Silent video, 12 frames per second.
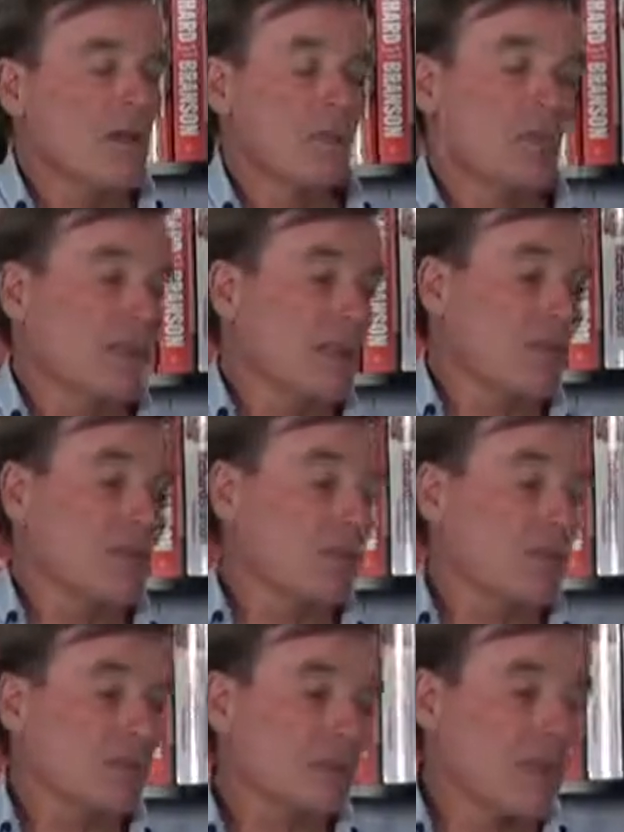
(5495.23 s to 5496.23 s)
well, I know his
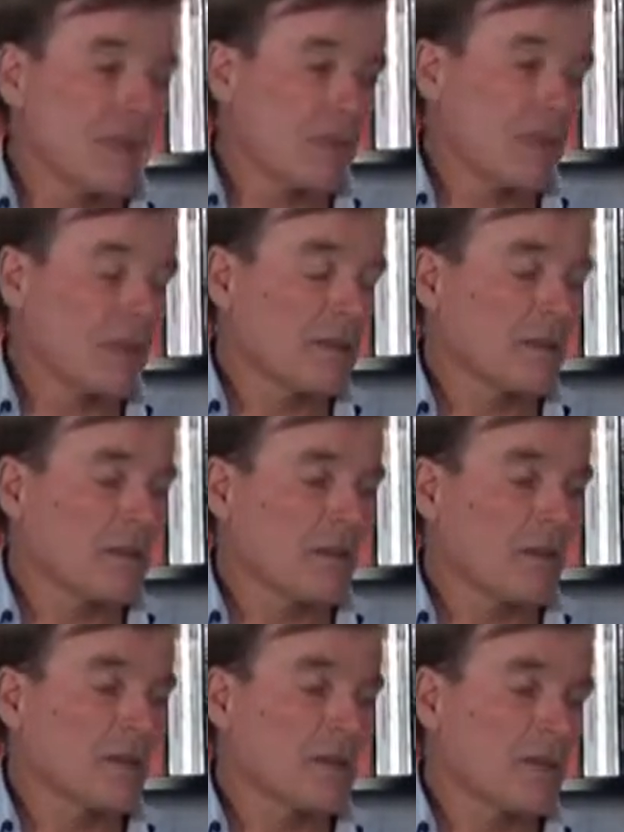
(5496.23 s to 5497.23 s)
costs aren't that.
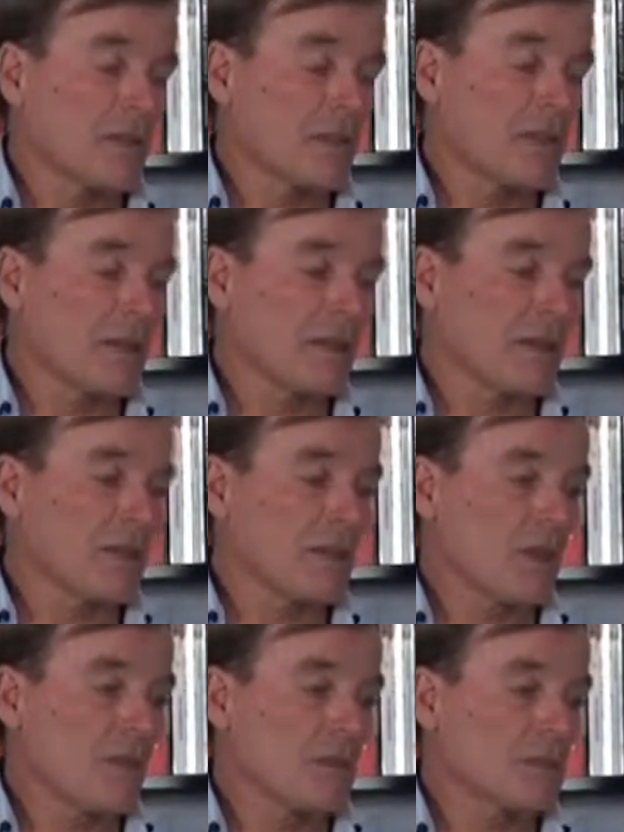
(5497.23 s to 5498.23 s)
I, you know, and even
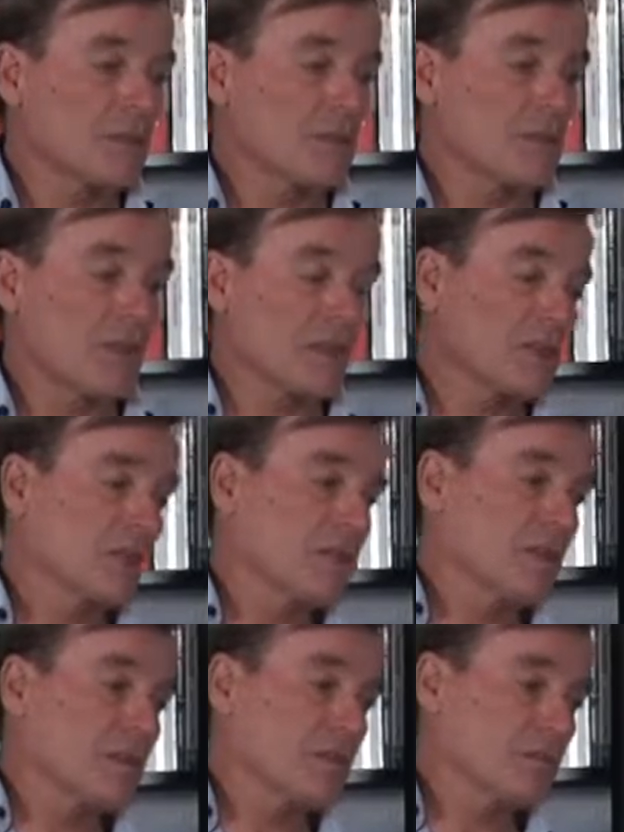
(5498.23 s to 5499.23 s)
though he's it's sort
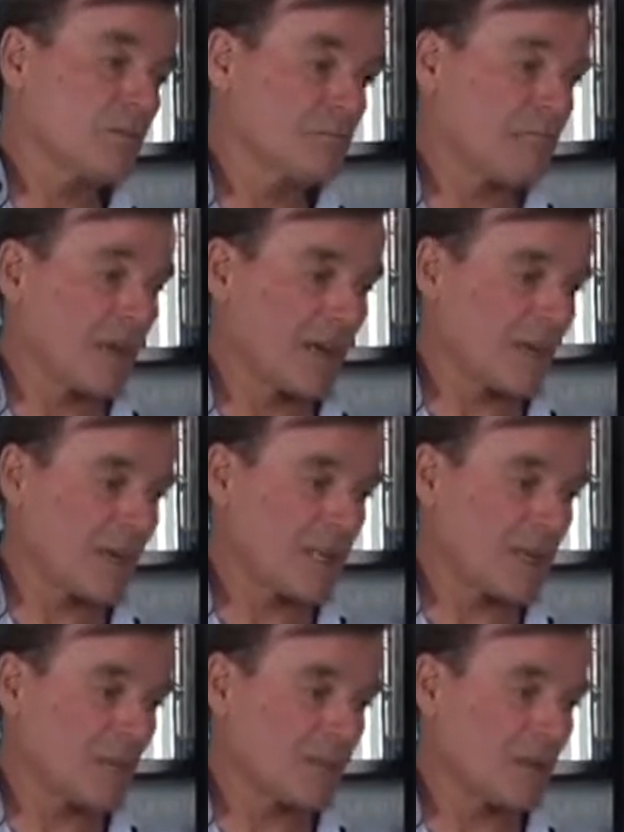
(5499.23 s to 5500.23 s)
of his
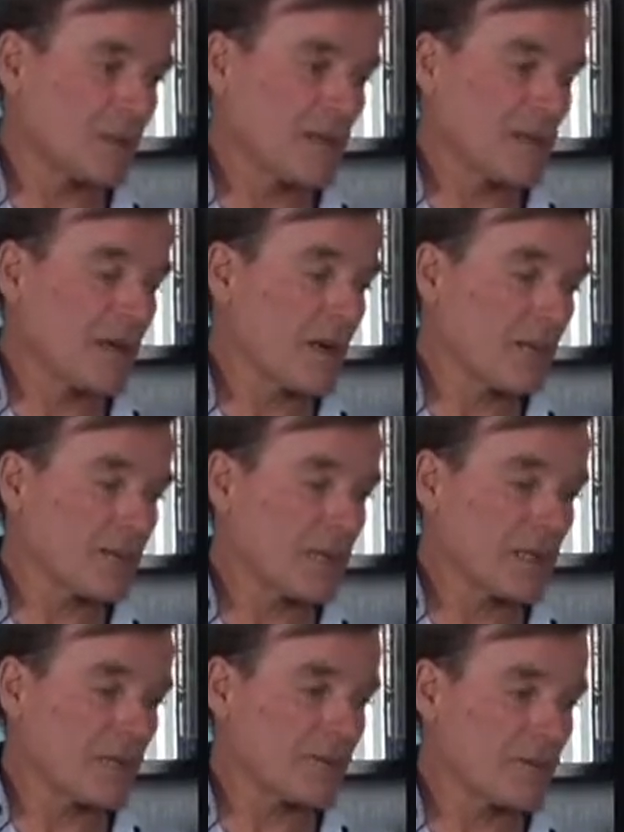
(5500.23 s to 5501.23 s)
retail price and that, I know it's
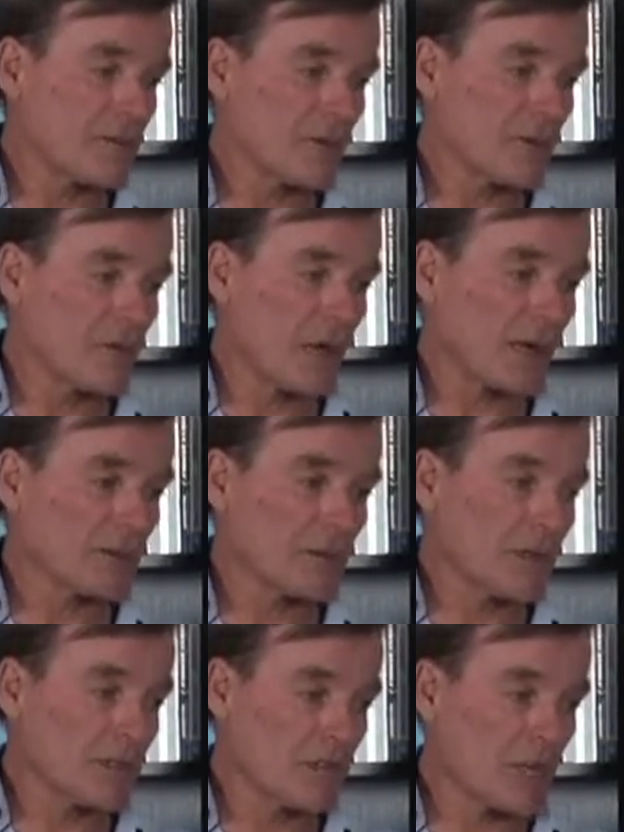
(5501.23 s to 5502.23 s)
only costing him 50 bucks when
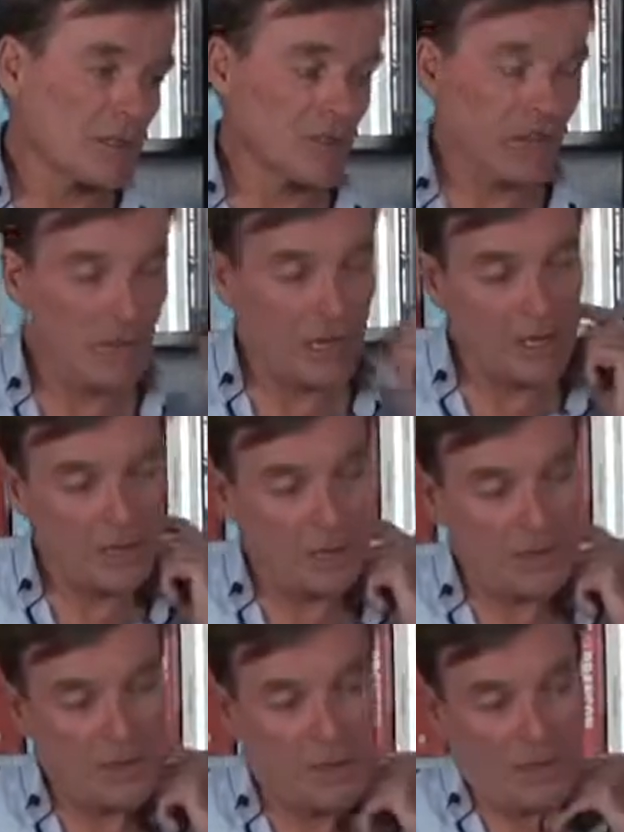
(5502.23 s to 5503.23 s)
he's charging a grand.
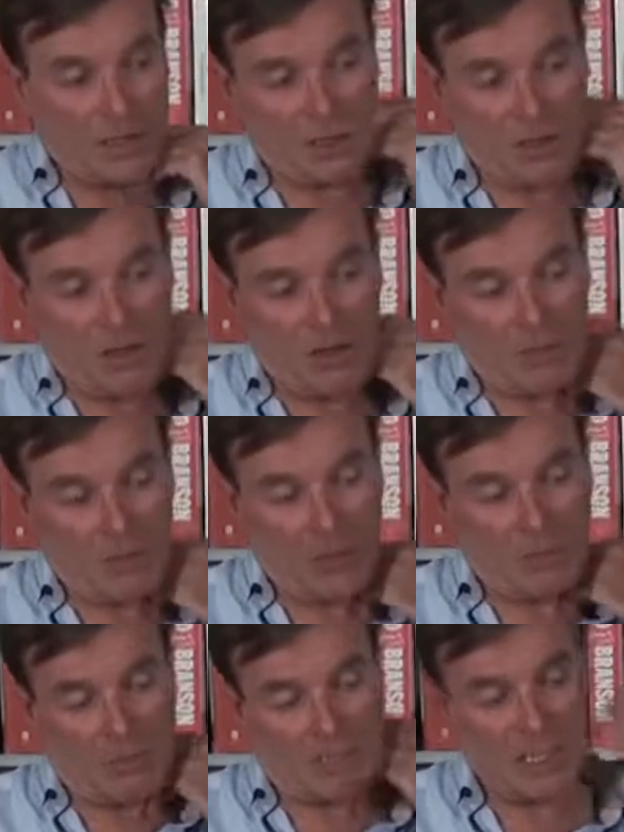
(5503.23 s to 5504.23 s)
So,
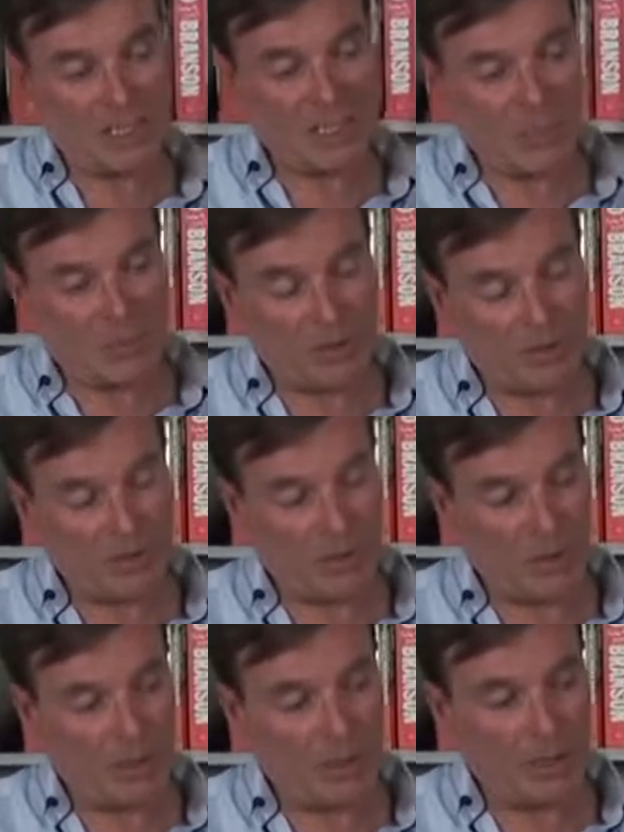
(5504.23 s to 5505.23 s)
um, and it's only a bit of his
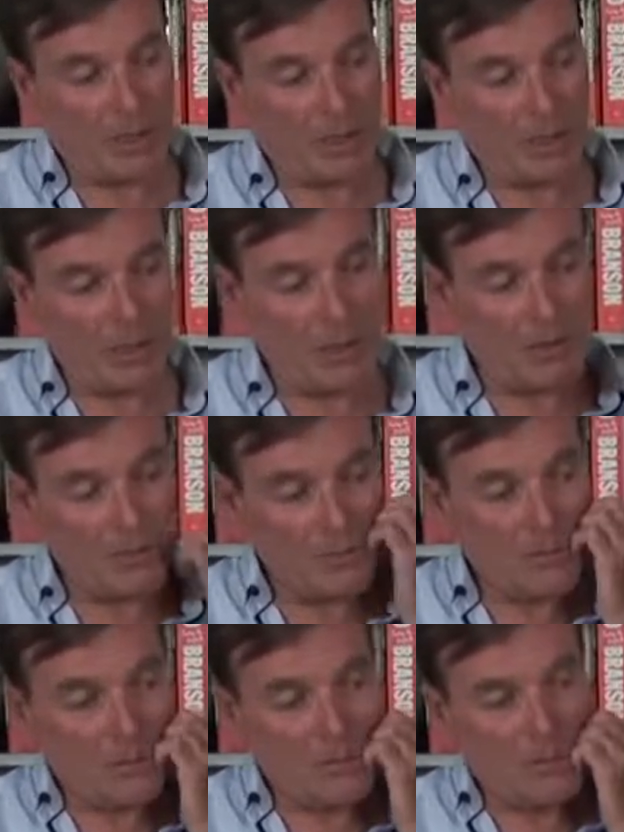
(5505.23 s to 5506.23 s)
time anyway. So,
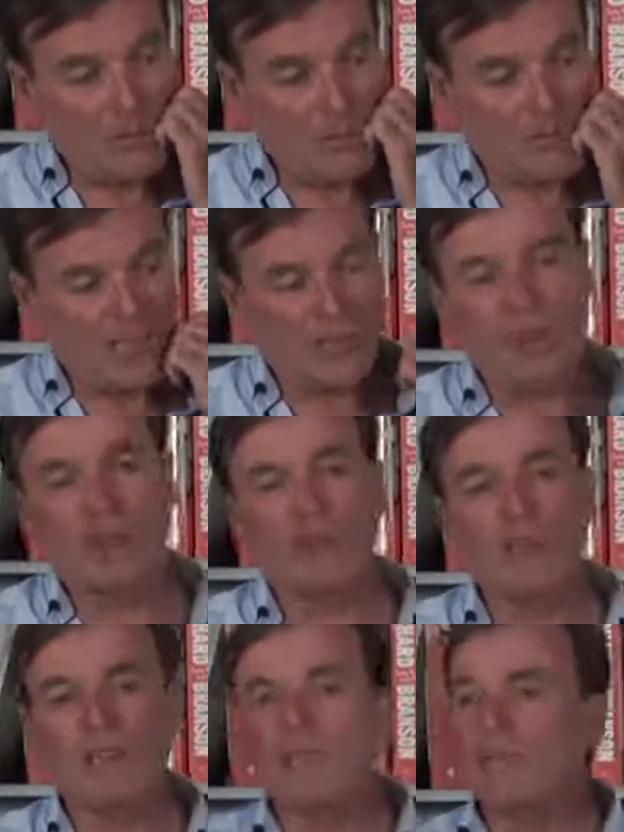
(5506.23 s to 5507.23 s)
that's all I
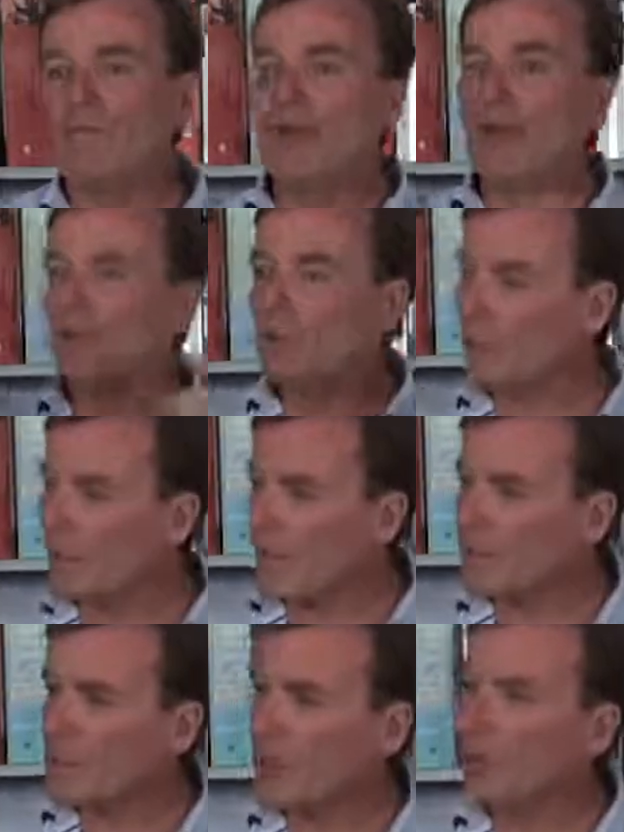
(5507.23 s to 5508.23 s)
really value it
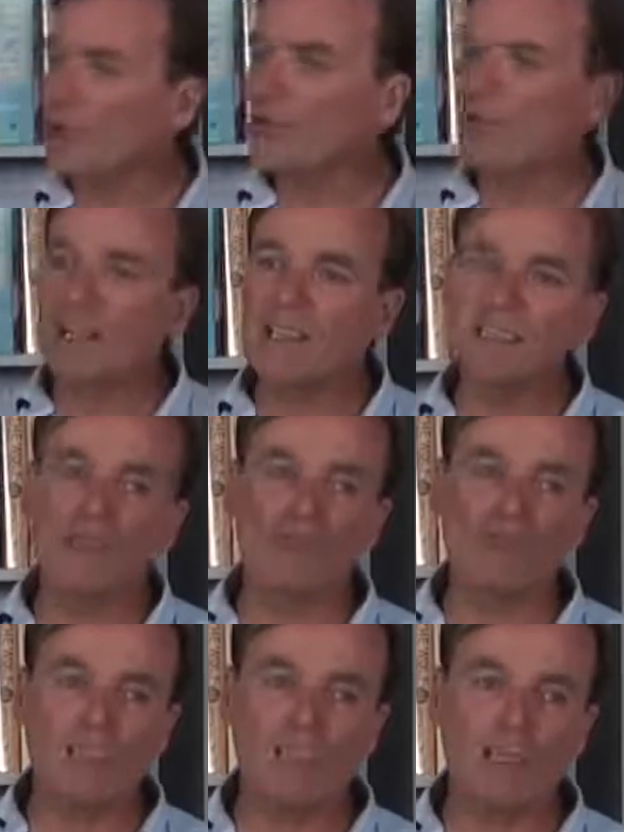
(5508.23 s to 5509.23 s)
at. So Contra has this
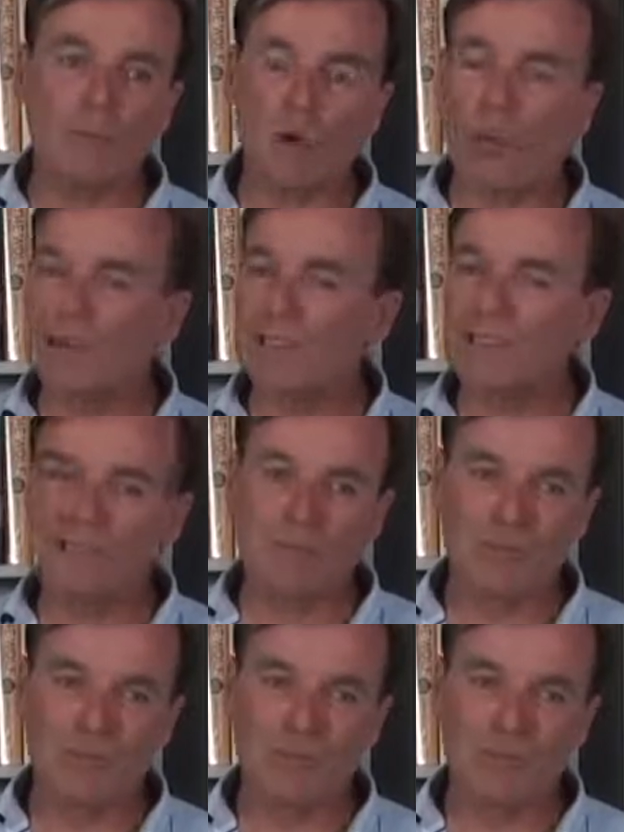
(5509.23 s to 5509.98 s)
really poisonous.